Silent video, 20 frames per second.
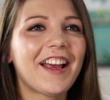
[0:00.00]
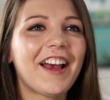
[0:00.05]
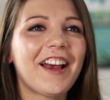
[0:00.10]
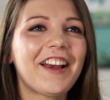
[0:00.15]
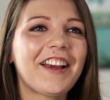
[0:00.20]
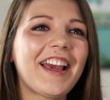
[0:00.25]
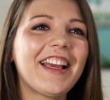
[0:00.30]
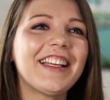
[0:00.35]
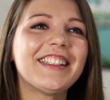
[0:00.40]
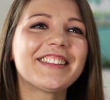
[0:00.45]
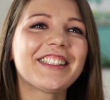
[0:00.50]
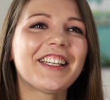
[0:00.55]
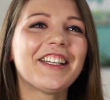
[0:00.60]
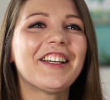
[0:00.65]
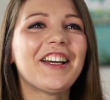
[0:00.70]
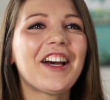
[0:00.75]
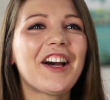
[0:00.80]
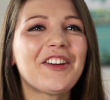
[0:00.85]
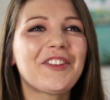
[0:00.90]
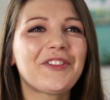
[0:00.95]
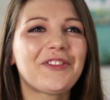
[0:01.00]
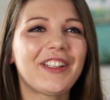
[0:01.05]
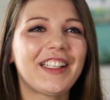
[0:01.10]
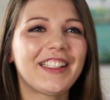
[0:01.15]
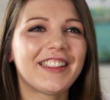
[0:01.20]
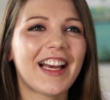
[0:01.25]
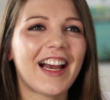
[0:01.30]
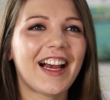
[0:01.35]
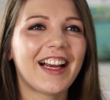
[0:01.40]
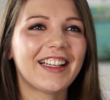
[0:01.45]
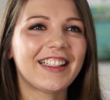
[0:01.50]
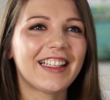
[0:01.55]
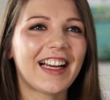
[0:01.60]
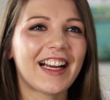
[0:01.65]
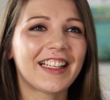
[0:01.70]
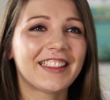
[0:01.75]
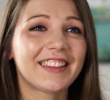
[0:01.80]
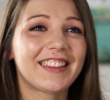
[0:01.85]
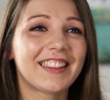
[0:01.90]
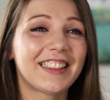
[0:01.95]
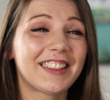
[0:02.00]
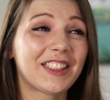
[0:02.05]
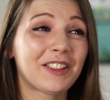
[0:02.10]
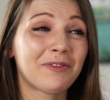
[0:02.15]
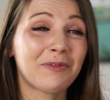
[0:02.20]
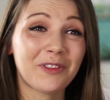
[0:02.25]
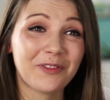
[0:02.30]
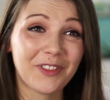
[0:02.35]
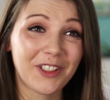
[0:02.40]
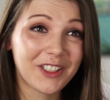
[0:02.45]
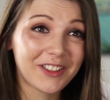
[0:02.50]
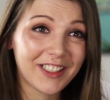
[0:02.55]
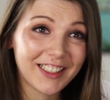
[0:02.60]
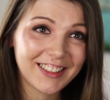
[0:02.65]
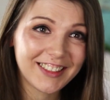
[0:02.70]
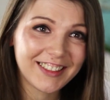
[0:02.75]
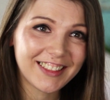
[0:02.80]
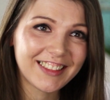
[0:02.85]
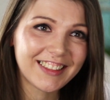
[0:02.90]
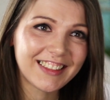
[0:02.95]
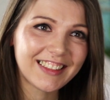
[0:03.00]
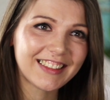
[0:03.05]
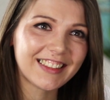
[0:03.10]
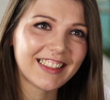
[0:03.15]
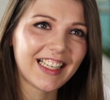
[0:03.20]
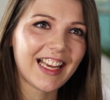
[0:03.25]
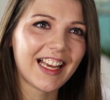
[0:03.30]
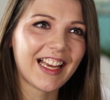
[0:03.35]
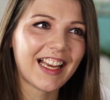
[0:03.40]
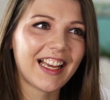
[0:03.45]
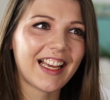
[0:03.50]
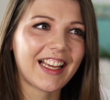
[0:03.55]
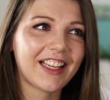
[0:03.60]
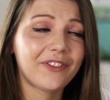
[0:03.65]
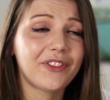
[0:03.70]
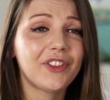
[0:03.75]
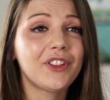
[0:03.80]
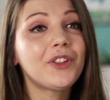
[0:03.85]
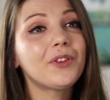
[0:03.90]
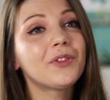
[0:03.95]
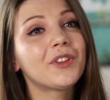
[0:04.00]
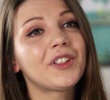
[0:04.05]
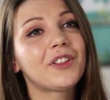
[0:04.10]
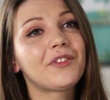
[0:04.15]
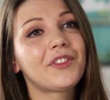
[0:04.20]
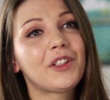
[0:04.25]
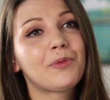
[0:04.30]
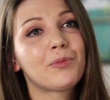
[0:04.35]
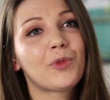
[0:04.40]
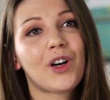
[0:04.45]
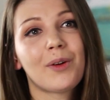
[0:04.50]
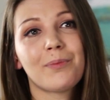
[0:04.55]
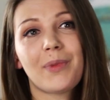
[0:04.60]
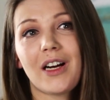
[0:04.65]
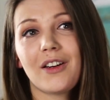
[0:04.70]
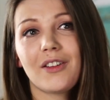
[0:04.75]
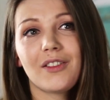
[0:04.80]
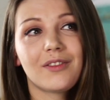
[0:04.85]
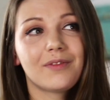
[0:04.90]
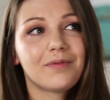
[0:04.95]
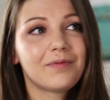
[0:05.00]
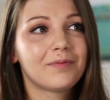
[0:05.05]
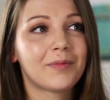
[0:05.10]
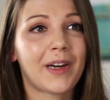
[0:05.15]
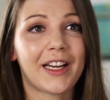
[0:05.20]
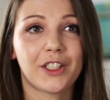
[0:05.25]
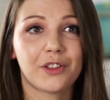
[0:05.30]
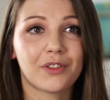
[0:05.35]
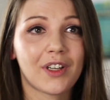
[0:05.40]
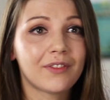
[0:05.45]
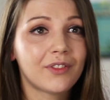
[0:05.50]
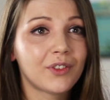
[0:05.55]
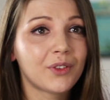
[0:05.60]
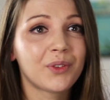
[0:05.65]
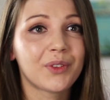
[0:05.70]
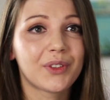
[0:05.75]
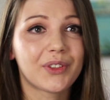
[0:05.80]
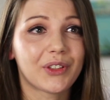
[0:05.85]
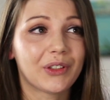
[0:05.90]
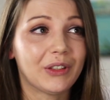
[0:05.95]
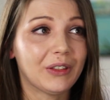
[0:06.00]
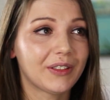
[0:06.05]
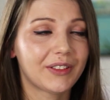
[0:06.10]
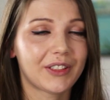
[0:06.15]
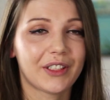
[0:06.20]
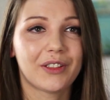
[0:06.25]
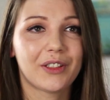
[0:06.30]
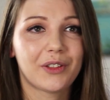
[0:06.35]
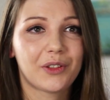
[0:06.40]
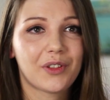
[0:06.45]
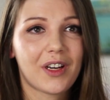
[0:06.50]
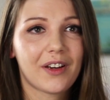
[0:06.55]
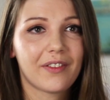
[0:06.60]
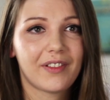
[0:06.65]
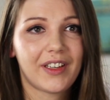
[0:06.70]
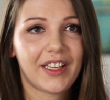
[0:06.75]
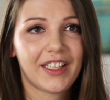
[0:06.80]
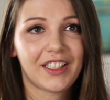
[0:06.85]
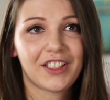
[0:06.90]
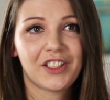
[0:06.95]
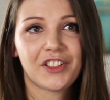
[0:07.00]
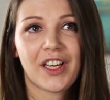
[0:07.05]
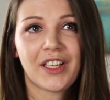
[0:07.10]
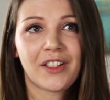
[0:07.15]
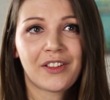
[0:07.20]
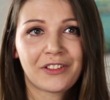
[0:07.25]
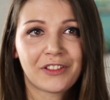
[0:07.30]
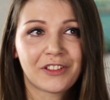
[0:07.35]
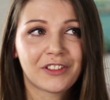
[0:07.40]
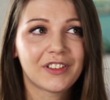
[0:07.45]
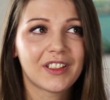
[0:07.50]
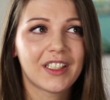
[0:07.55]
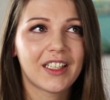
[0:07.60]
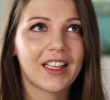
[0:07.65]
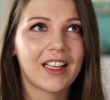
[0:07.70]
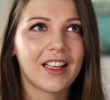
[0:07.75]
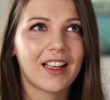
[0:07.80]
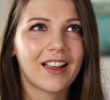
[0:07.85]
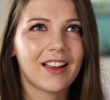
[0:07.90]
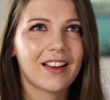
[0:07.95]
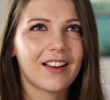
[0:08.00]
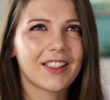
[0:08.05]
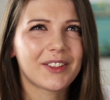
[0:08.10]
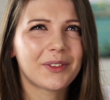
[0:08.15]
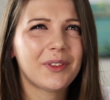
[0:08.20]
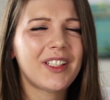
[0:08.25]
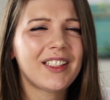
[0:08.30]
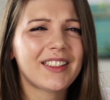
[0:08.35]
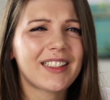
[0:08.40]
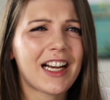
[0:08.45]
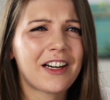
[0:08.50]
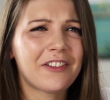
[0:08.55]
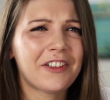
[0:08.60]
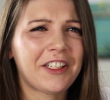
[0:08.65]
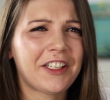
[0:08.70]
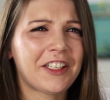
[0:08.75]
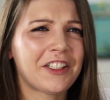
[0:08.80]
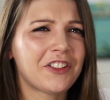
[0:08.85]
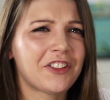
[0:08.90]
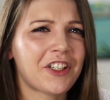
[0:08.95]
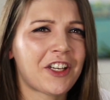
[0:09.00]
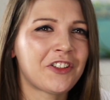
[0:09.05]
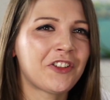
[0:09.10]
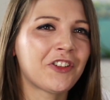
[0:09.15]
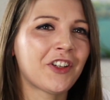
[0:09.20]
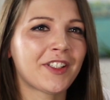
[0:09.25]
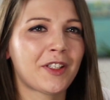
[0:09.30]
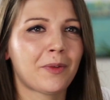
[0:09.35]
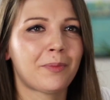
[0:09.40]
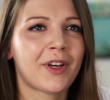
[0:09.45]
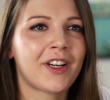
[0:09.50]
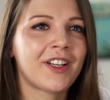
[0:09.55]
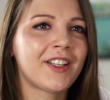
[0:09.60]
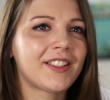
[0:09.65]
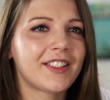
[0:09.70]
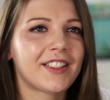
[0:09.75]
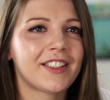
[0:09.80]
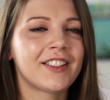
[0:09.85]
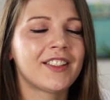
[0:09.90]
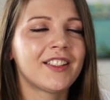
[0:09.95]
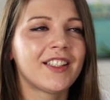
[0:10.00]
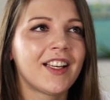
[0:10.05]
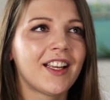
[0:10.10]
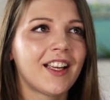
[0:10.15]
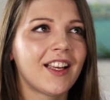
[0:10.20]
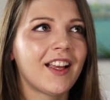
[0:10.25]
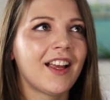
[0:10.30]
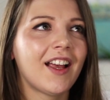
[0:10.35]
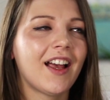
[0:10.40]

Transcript: Okay, so hopefully that answered some of your questions. If you do want to read more about my travels or solo traveling in general, as well as how it can change you as a person,